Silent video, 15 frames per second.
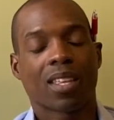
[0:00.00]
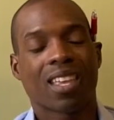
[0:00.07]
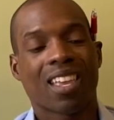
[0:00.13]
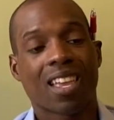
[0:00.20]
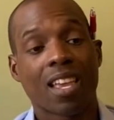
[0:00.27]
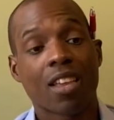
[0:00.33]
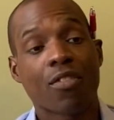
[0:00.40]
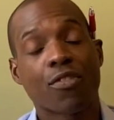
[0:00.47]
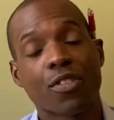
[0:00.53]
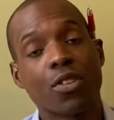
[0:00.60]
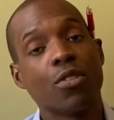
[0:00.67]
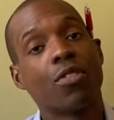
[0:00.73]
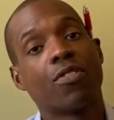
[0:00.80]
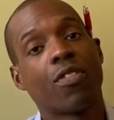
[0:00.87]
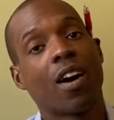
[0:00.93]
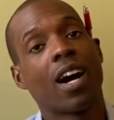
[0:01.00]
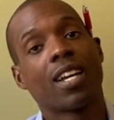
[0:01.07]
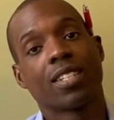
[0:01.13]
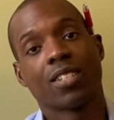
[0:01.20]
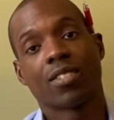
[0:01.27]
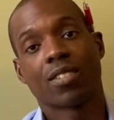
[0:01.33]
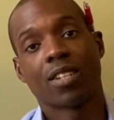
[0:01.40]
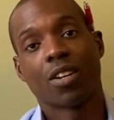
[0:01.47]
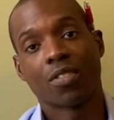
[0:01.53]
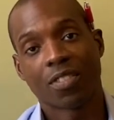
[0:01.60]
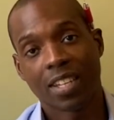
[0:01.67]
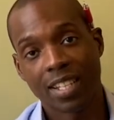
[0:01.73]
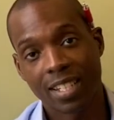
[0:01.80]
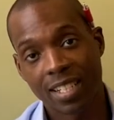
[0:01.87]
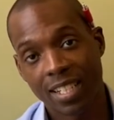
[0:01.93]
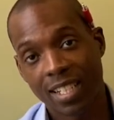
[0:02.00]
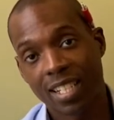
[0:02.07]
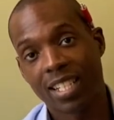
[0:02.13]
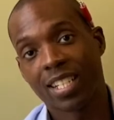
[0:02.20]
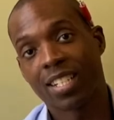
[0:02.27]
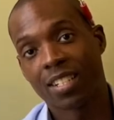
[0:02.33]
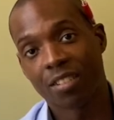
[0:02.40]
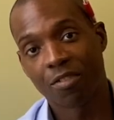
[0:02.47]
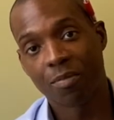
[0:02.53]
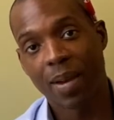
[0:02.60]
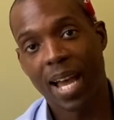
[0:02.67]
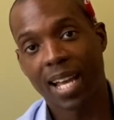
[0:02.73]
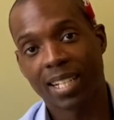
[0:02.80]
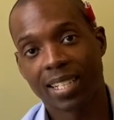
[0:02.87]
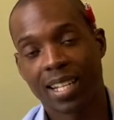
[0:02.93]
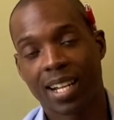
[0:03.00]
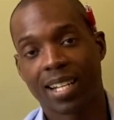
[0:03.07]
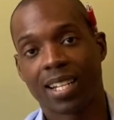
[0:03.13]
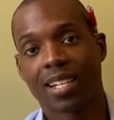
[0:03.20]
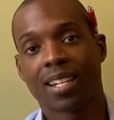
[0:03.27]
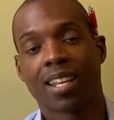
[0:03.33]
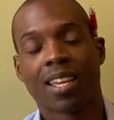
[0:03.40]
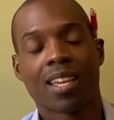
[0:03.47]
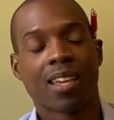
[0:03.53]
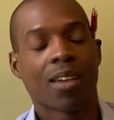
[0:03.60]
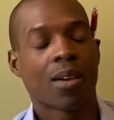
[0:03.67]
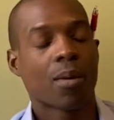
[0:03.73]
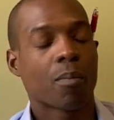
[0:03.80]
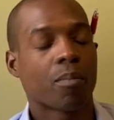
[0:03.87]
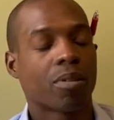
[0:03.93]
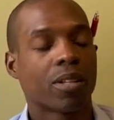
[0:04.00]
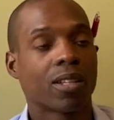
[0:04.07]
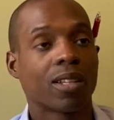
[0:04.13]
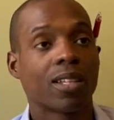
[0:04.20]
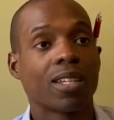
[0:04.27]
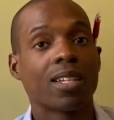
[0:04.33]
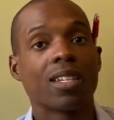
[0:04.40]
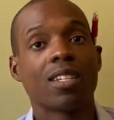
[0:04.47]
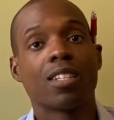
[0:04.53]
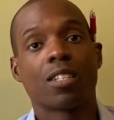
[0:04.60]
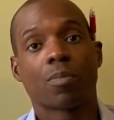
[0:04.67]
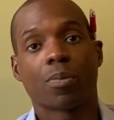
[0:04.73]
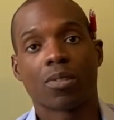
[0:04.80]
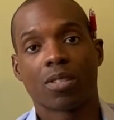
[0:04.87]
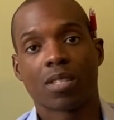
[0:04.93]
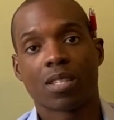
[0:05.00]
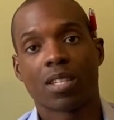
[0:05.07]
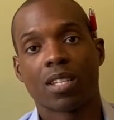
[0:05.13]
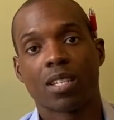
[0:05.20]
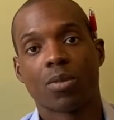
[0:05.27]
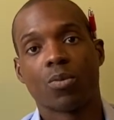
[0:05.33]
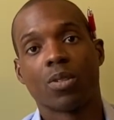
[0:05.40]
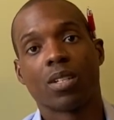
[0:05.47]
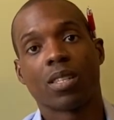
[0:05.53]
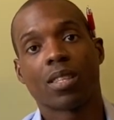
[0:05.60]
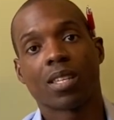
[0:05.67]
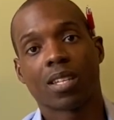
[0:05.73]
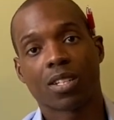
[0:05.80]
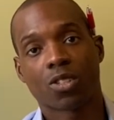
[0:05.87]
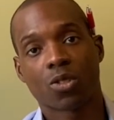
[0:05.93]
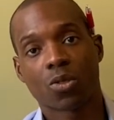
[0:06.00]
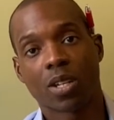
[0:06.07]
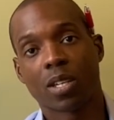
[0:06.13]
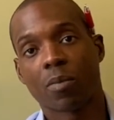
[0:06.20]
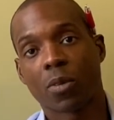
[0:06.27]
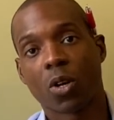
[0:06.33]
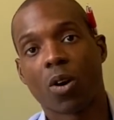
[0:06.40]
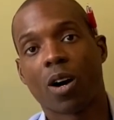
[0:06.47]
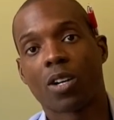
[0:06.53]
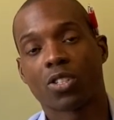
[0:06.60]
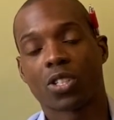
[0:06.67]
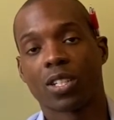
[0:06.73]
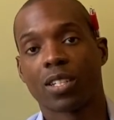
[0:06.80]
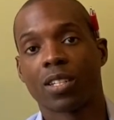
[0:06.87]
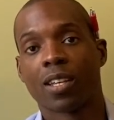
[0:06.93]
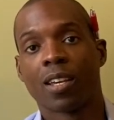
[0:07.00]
if you find yourself in need of backdating, please proceed with extreme caution.